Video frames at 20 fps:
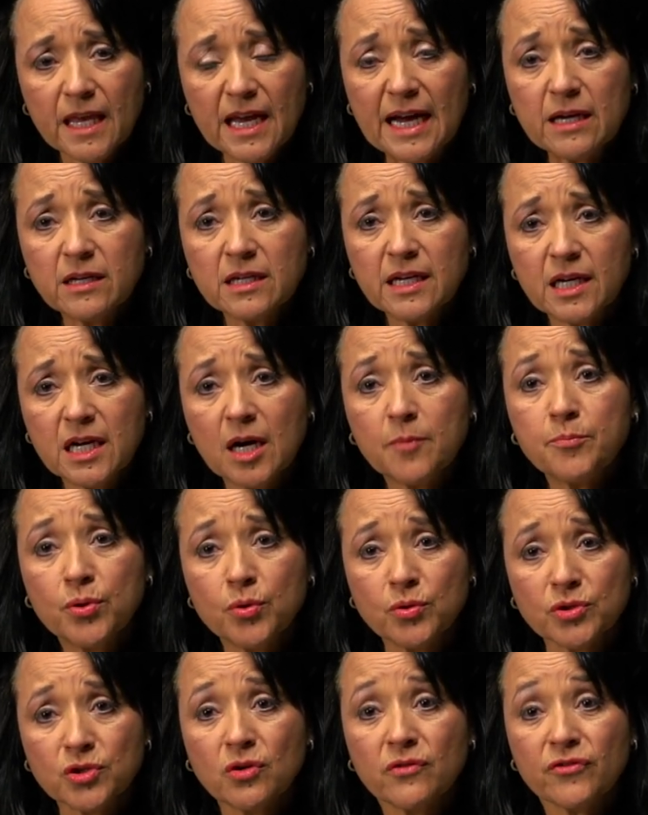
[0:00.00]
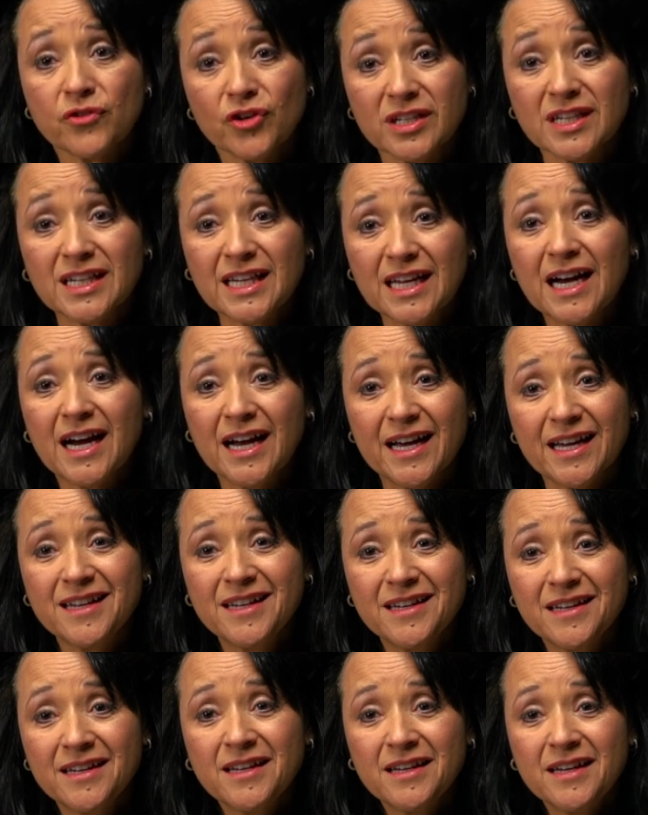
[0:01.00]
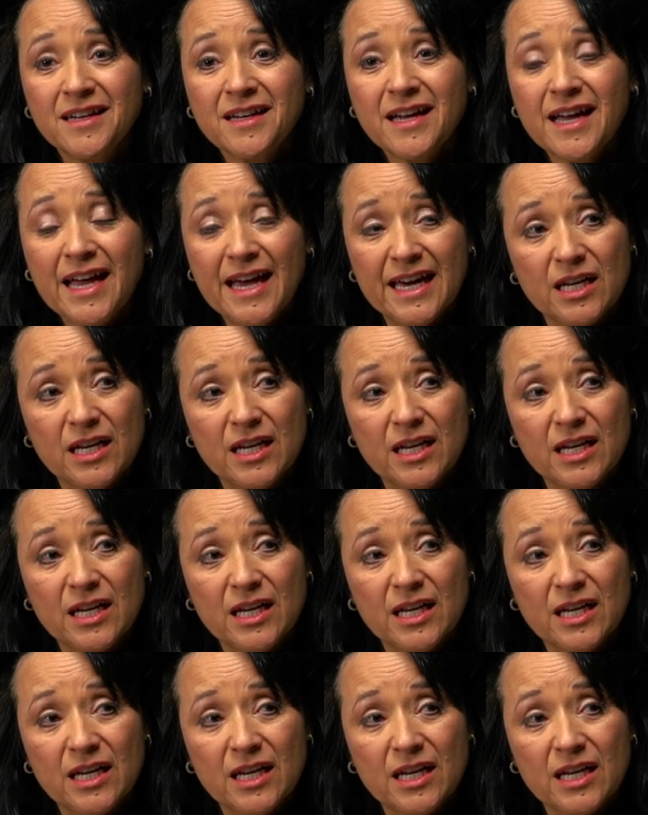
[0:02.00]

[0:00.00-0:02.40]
I, I got pulled over on Lehigh,